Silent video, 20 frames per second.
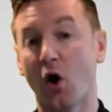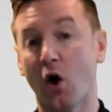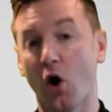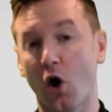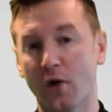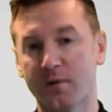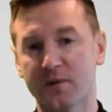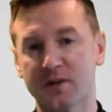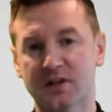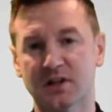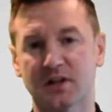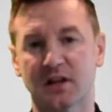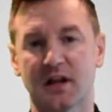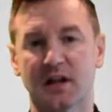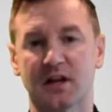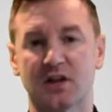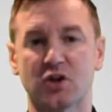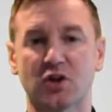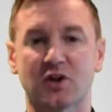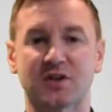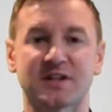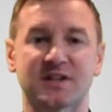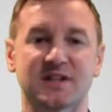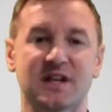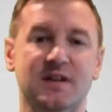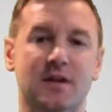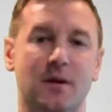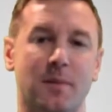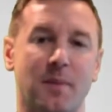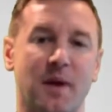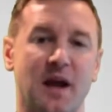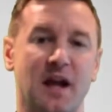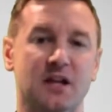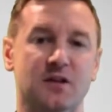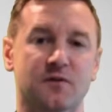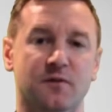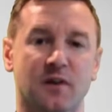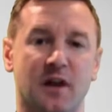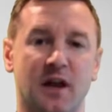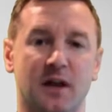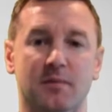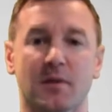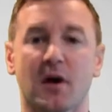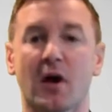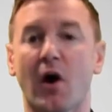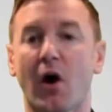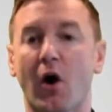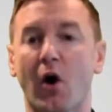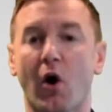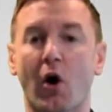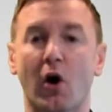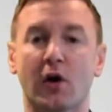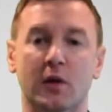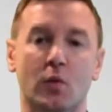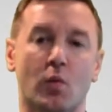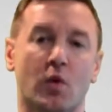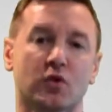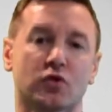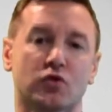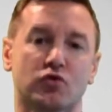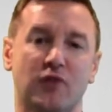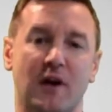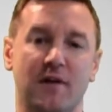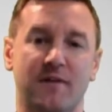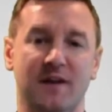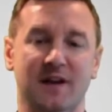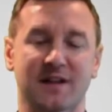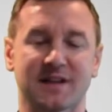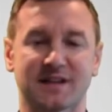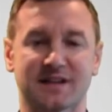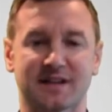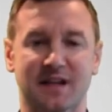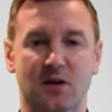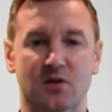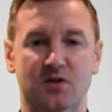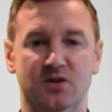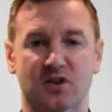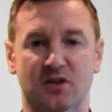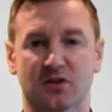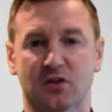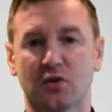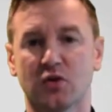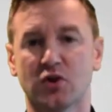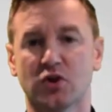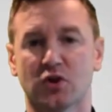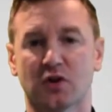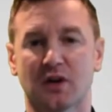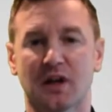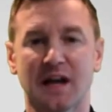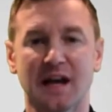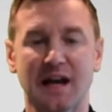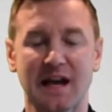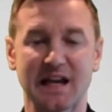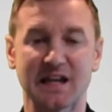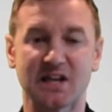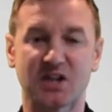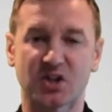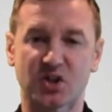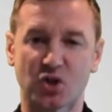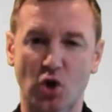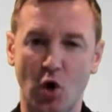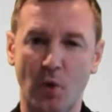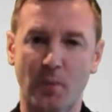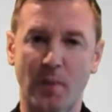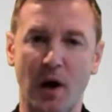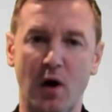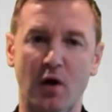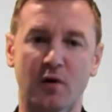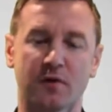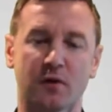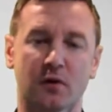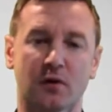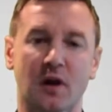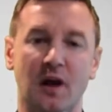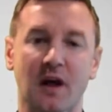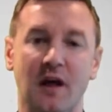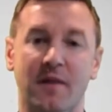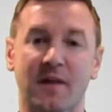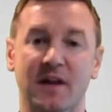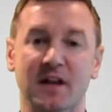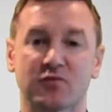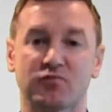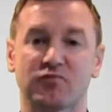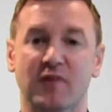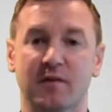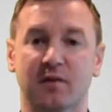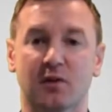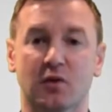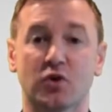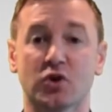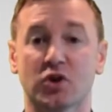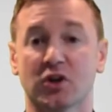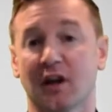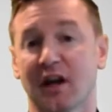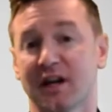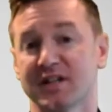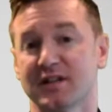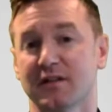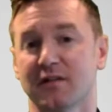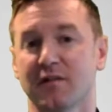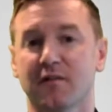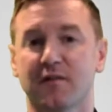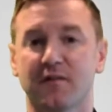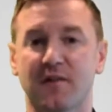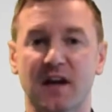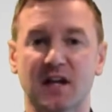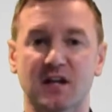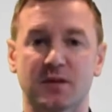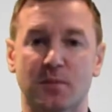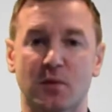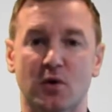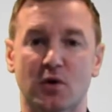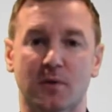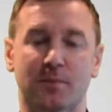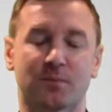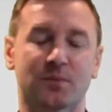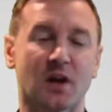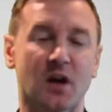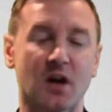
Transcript: Obviously, you can see that PageFlame all-in-one traffic and sales solution is so powerful that it's revolutionizing Facebook.